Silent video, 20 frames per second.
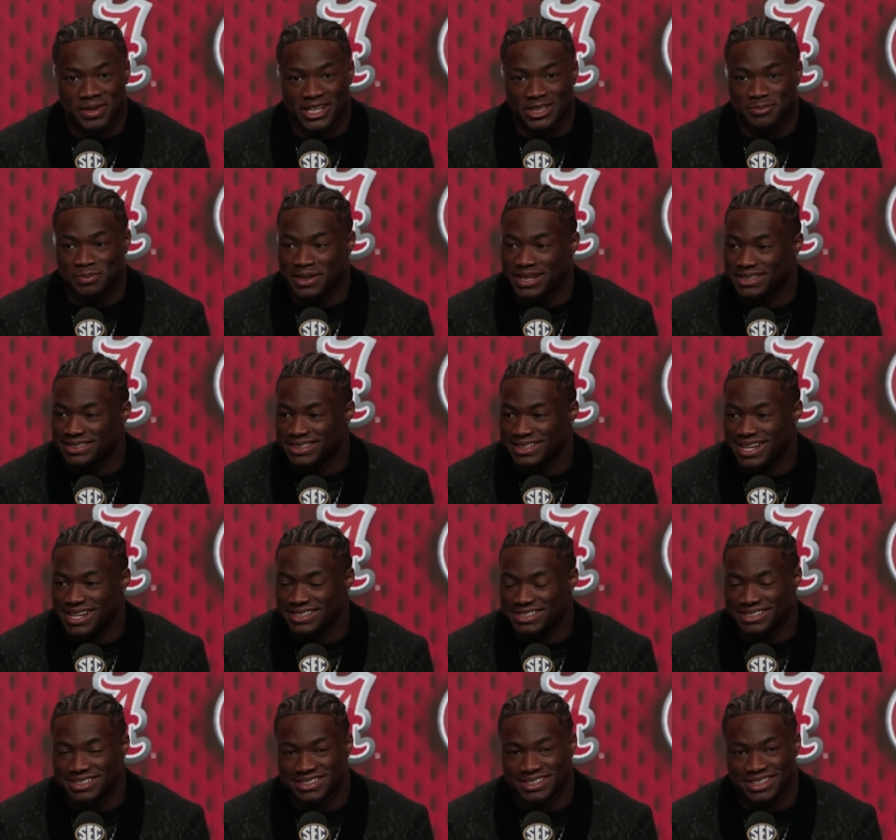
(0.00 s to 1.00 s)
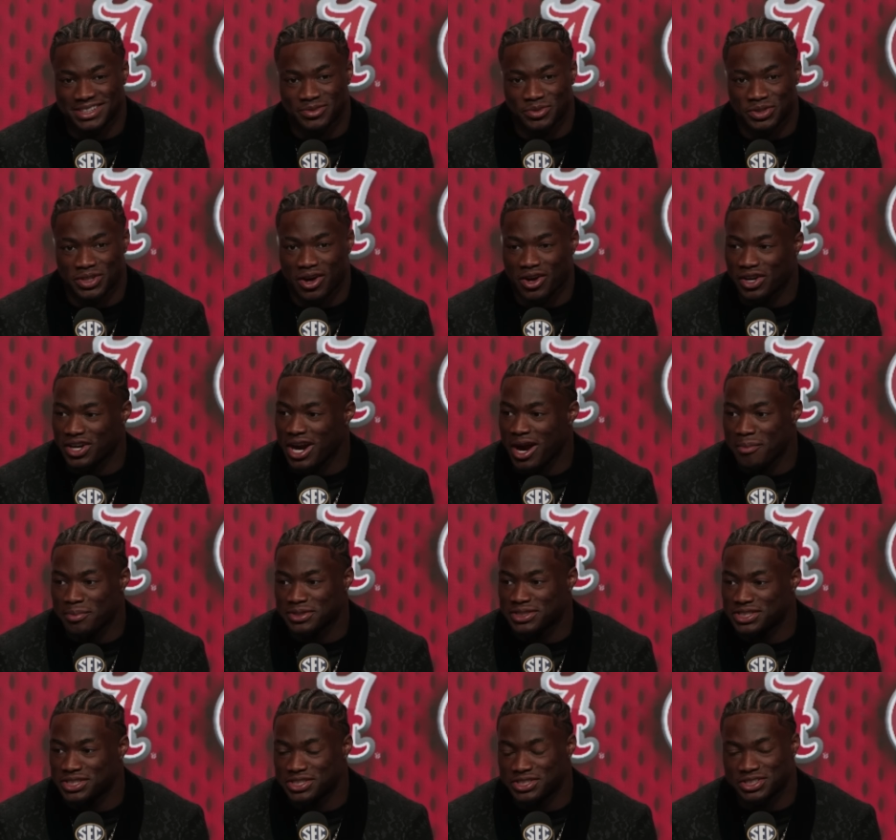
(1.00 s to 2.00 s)
that's placed in the SEC with all the
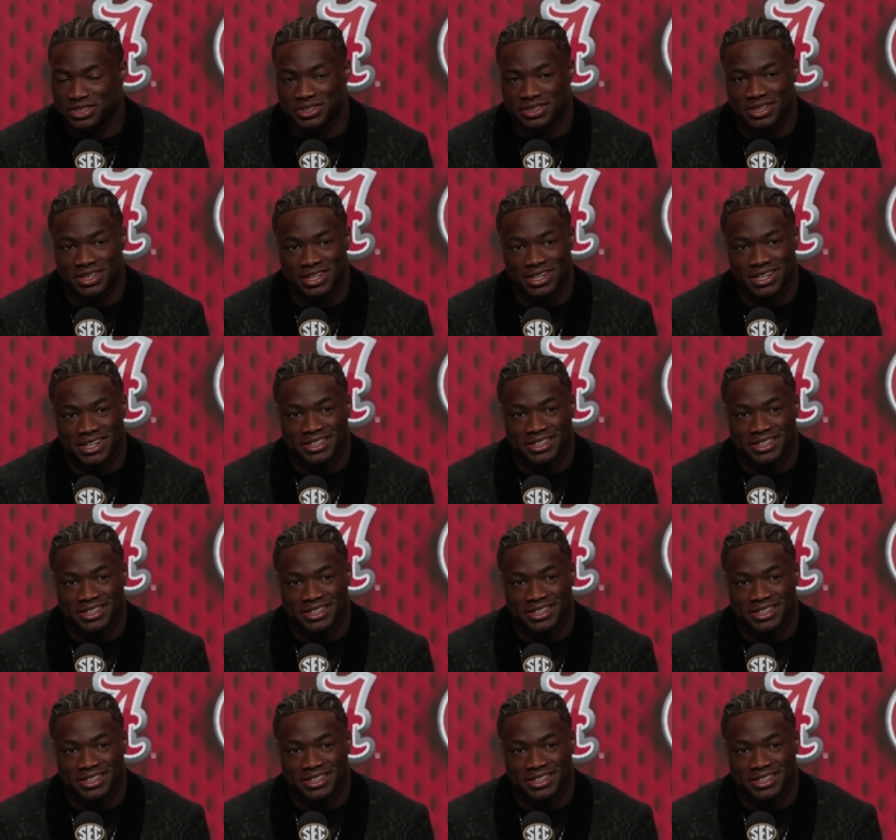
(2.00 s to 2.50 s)
competition.